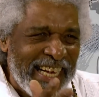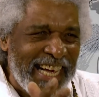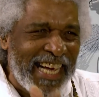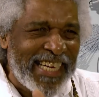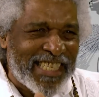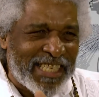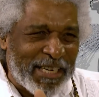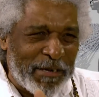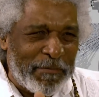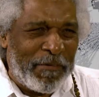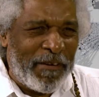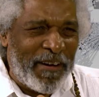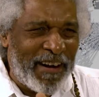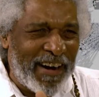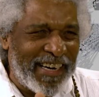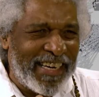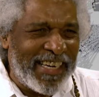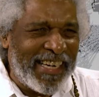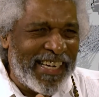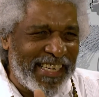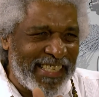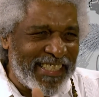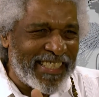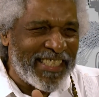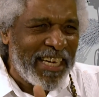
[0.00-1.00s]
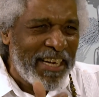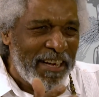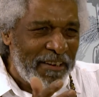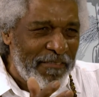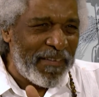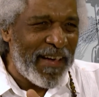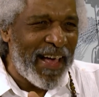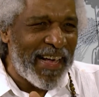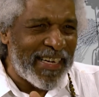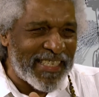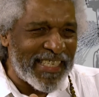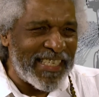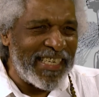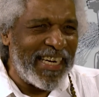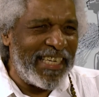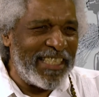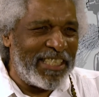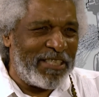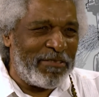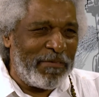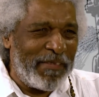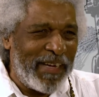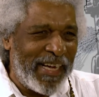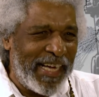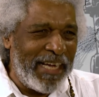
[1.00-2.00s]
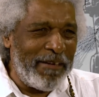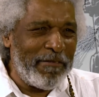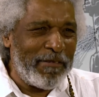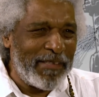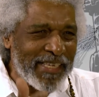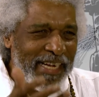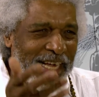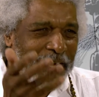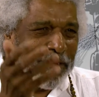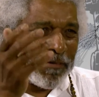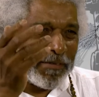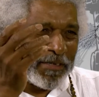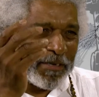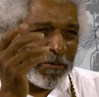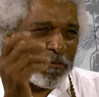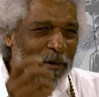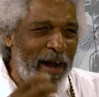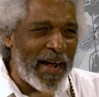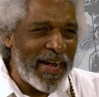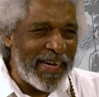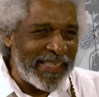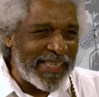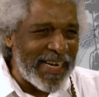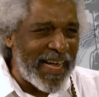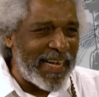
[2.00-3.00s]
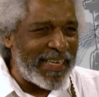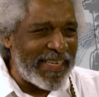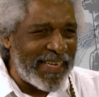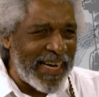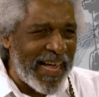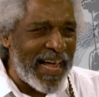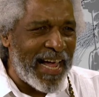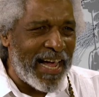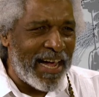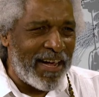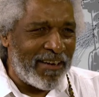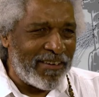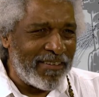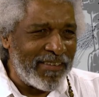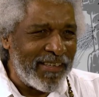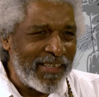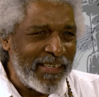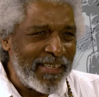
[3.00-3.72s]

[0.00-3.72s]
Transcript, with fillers: that's the part that fascinates me. He was able to write that down.